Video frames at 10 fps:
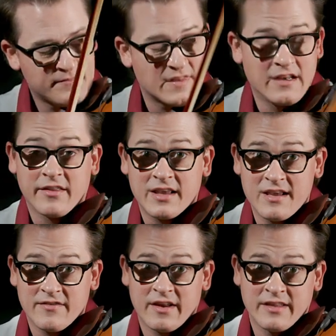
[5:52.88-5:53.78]
And in the key
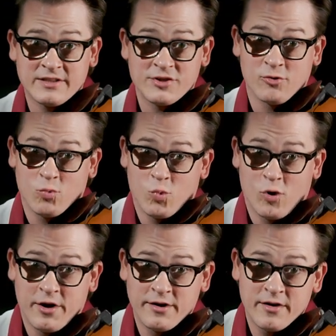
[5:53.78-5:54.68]
of A, that's your
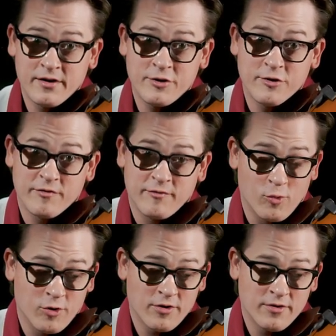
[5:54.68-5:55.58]
one, your
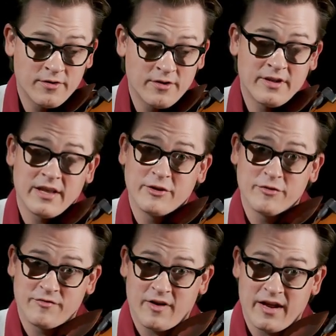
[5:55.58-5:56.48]
four, and your
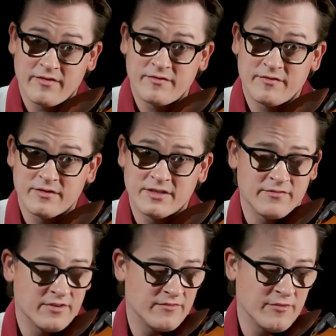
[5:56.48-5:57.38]
five. The
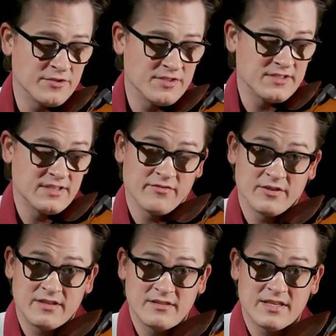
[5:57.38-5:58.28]
different inversions, the different
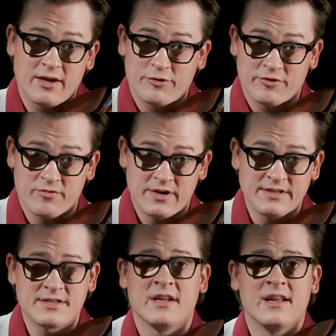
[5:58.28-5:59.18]
scale
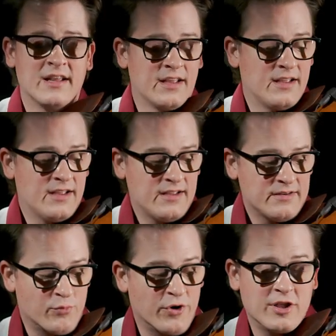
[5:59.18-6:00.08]
degrees,
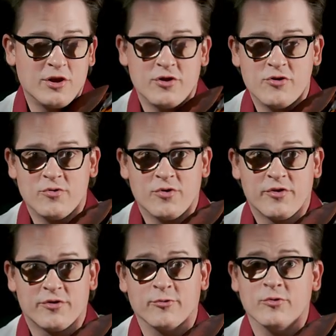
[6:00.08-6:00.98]
bringing you
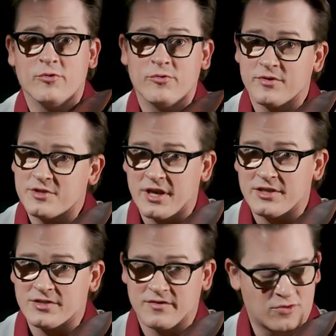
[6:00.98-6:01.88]
through the
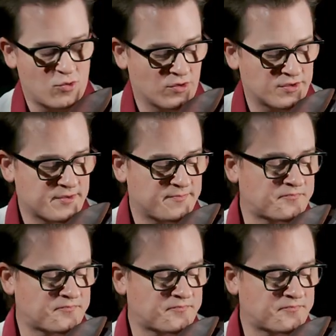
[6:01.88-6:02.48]
changes of the chords.